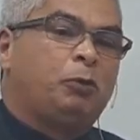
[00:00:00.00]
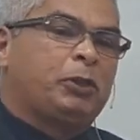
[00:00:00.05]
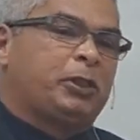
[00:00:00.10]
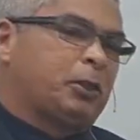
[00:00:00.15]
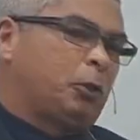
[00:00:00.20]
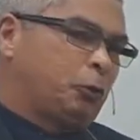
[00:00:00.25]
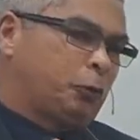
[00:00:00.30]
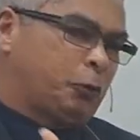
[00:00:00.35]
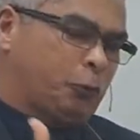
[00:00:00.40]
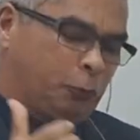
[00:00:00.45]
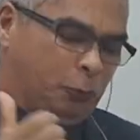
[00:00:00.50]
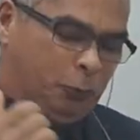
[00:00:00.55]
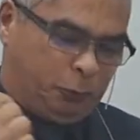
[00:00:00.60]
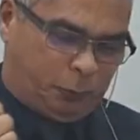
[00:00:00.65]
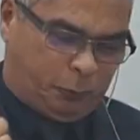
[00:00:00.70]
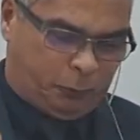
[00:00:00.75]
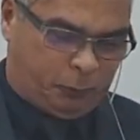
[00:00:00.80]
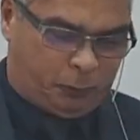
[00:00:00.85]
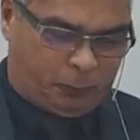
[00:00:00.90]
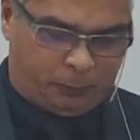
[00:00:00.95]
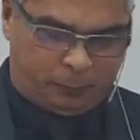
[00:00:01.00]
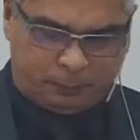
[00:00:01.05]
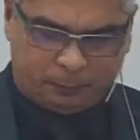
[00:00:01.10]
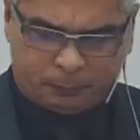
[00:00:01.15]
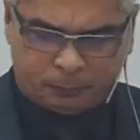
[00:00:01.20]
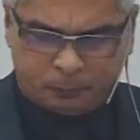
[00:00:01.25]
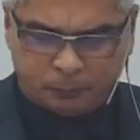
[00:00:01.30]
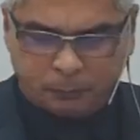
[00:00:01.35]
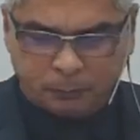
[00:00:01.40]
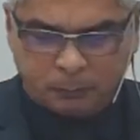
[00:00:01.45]
this ability to
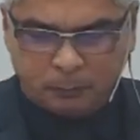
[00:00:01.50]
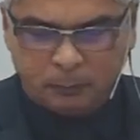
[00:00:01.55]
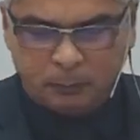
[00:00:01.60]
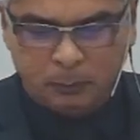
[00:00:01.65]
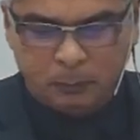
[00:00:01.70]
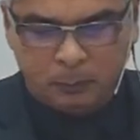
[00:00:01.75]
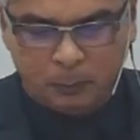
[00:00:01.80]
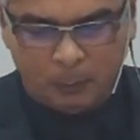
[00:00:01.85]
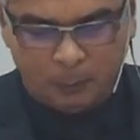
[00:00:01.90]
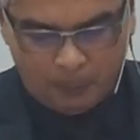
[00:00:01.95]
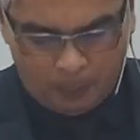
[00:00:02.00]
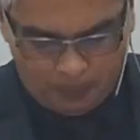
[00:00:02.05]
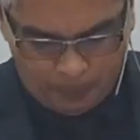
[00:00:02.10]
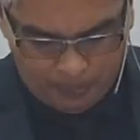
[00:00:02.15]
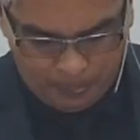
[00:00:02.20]
forgive one another.